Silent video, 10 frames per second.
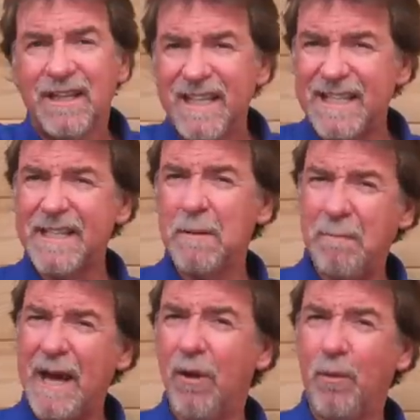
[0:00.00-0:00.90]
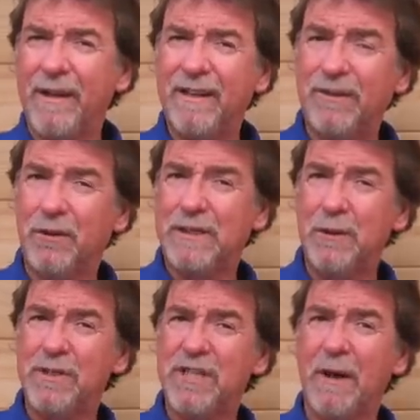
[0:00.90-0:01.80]
This is about what I thought
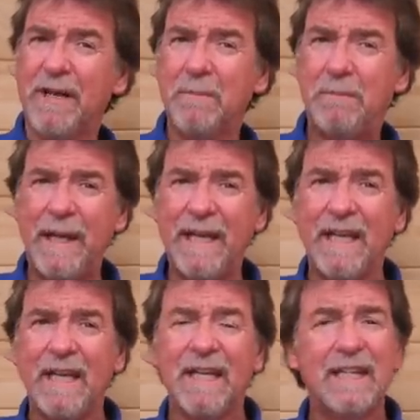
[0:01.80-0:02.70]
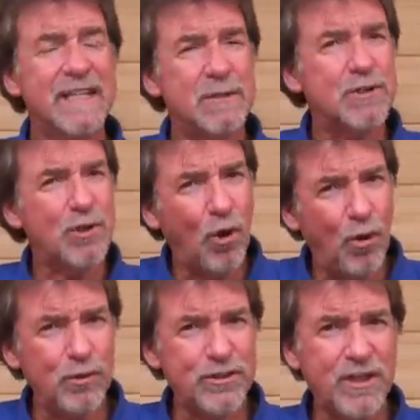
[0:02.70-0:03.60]
it was going to be. This was
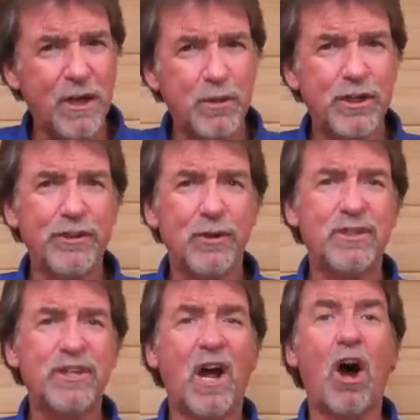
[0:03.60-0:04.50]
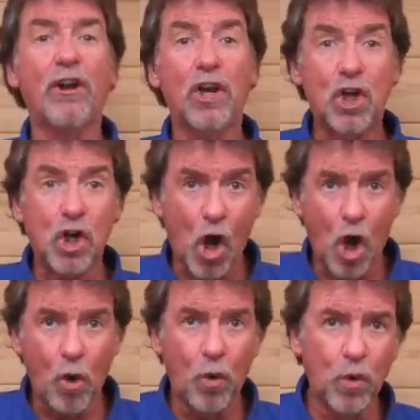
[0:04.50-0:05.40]
also conducted on a
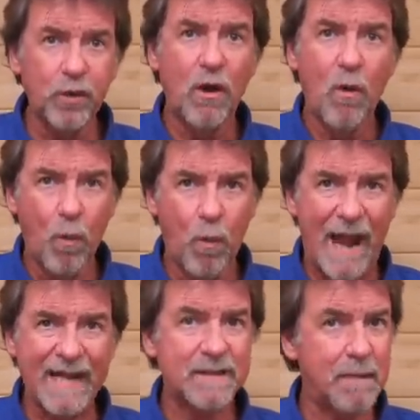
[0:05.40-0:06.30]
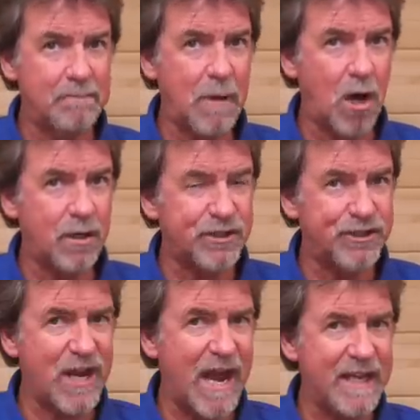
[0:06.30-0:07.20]
cold, wet
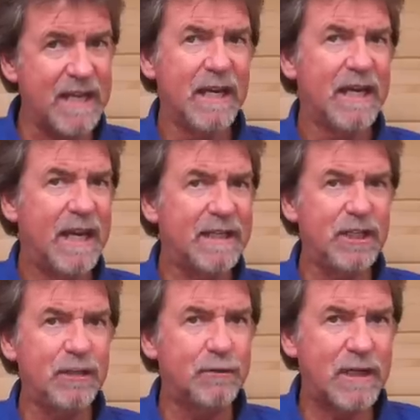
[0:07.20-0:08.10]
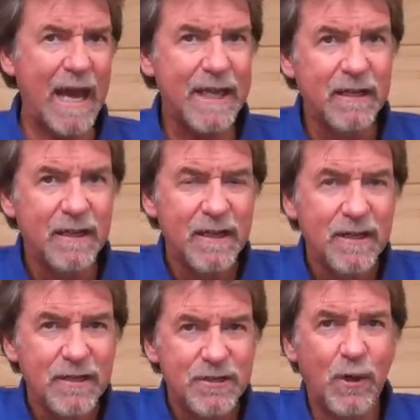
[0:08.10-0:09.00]
March day in the UK,
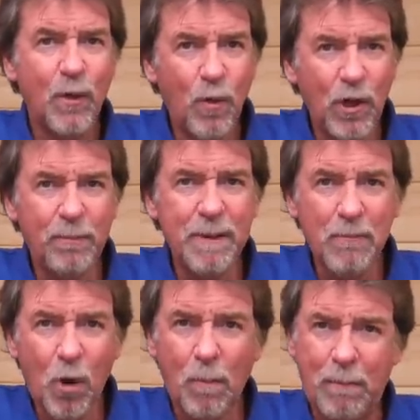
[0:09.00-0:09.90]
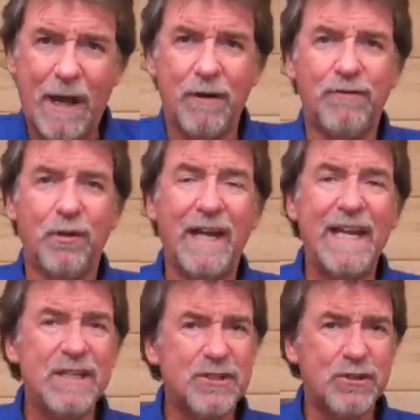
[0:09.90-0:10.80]
so it will be more powerful
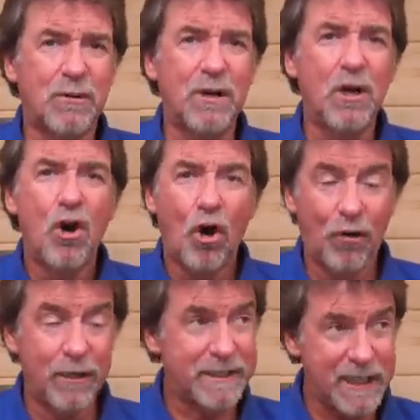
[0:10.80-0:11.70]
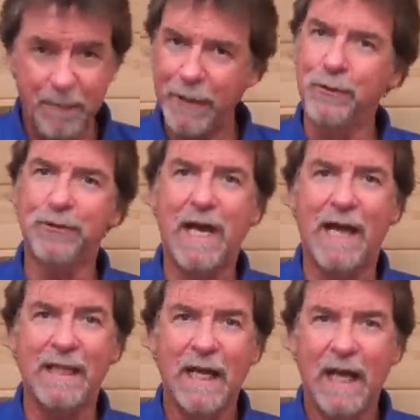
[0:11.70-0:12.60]
in summer or a typical
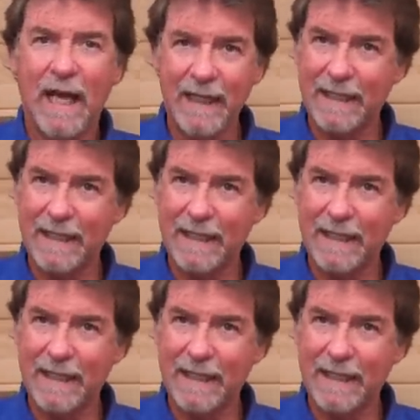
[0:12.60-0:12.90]
day in